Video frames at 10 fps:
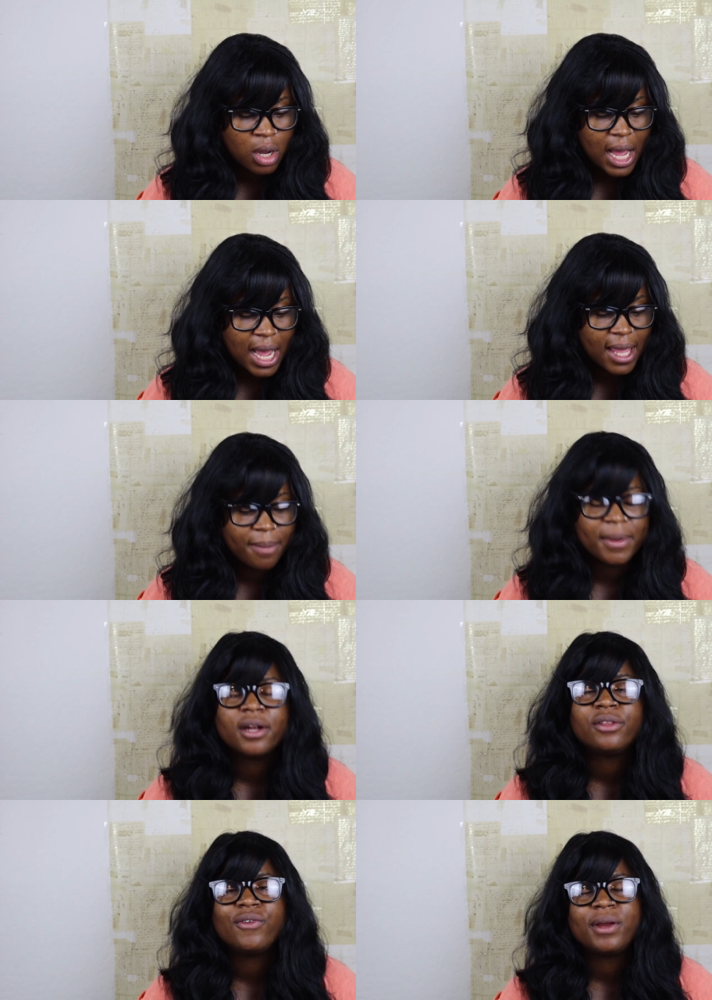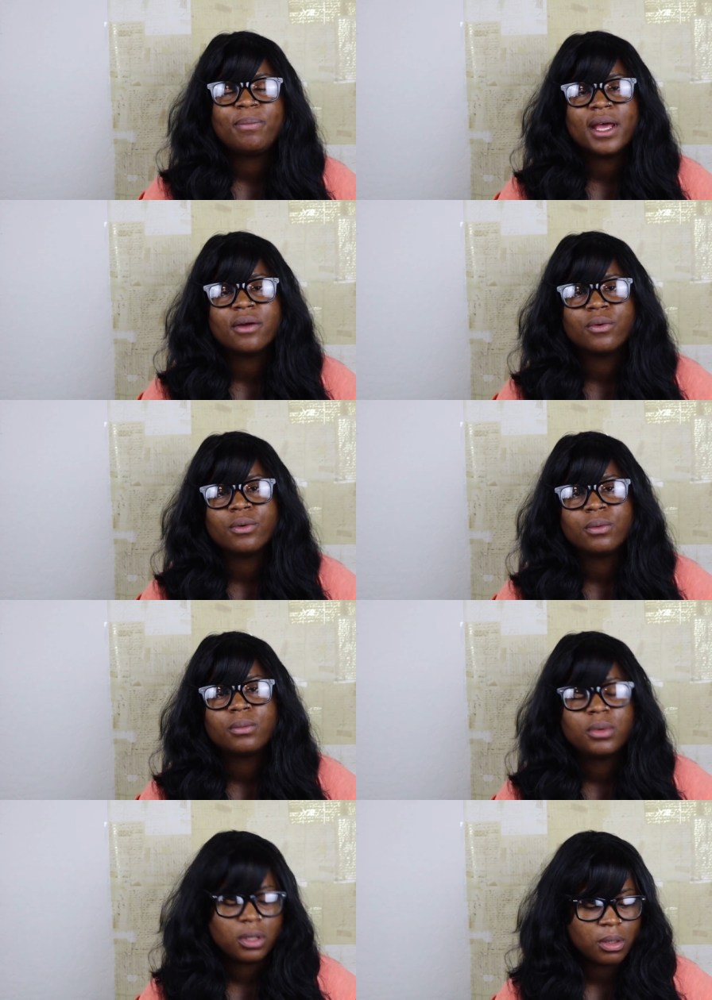I am in a
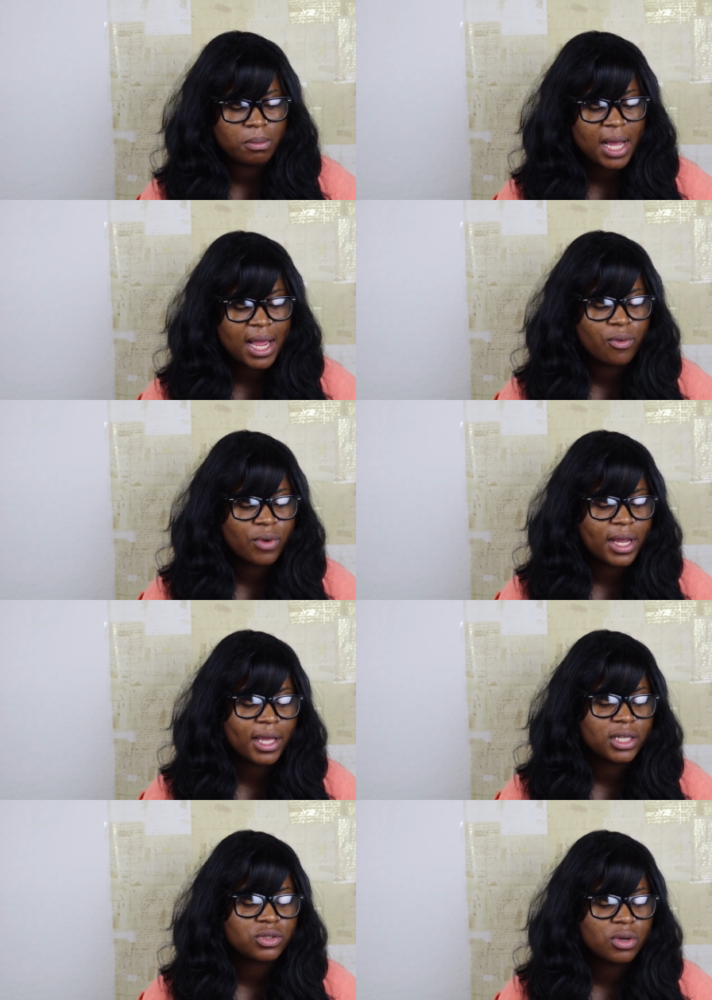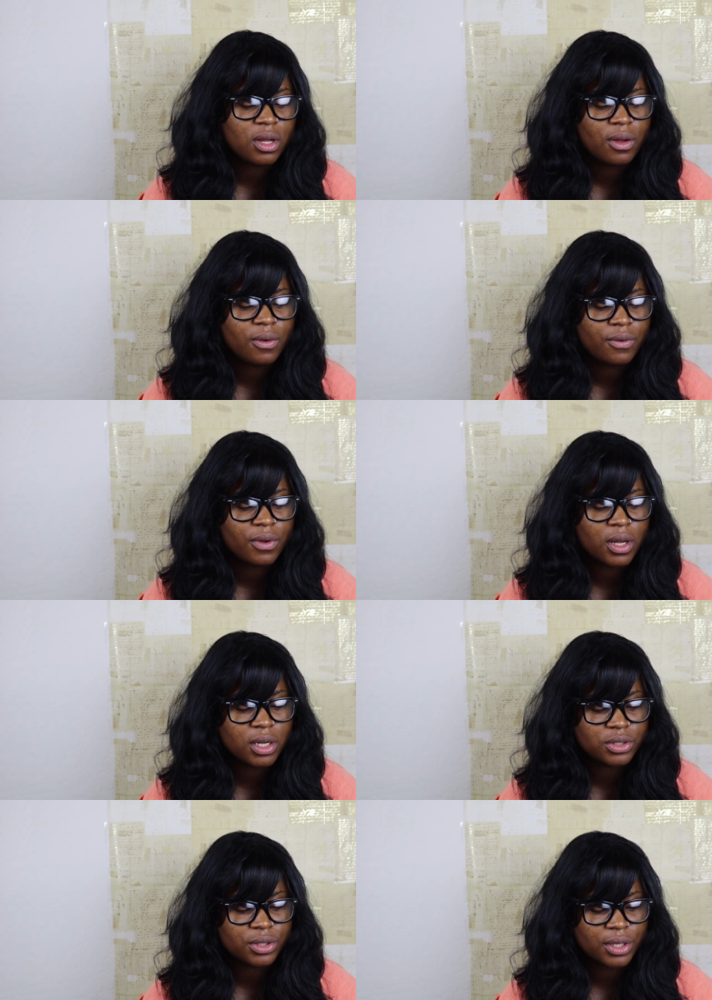3-bedroom. My rent is
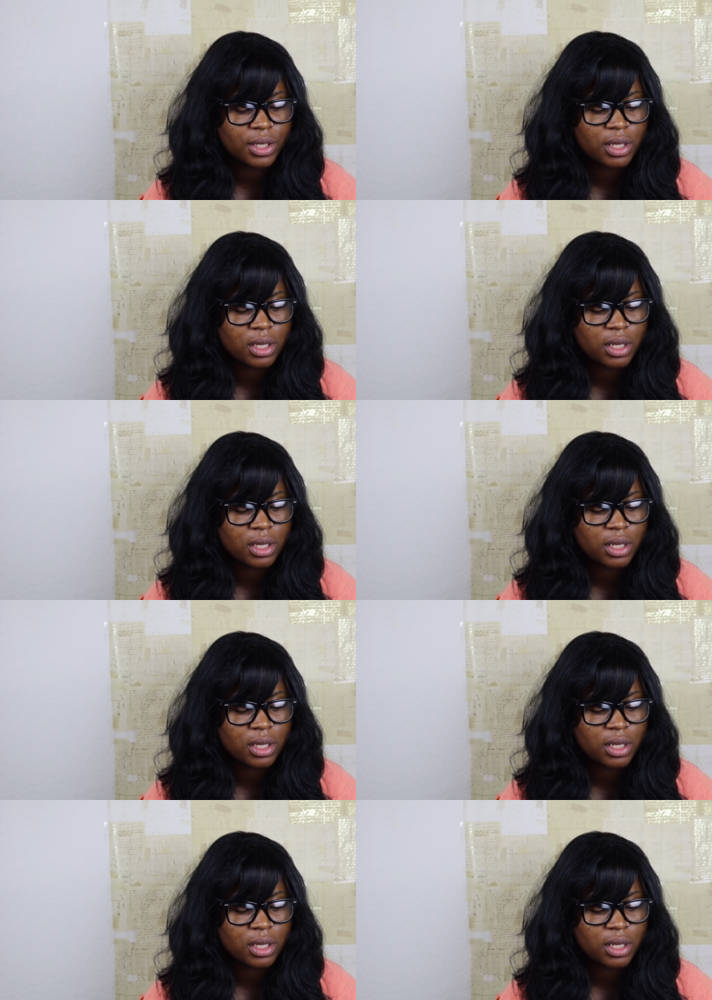$1,200.